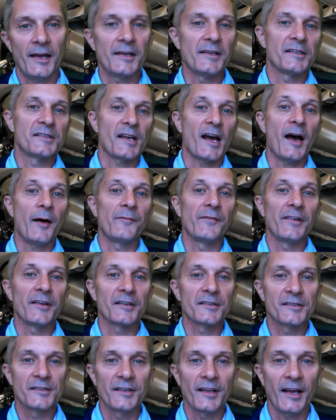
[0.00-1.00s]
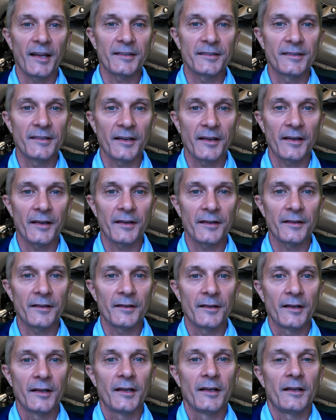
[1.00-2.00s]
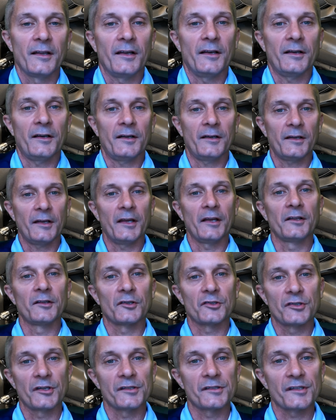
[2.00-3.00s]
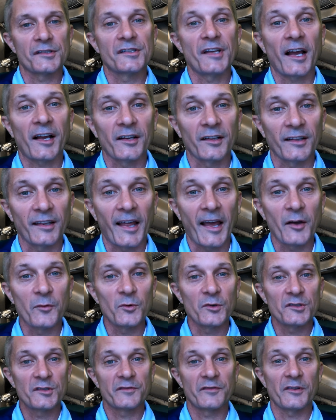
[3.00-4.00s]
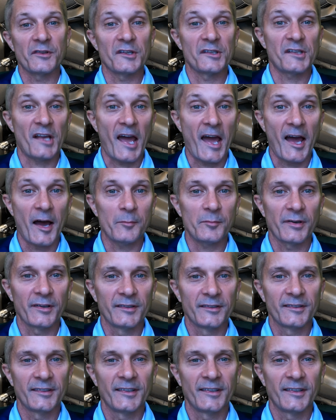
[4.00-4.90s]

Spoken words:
And it's obvious that English is a second language for this app.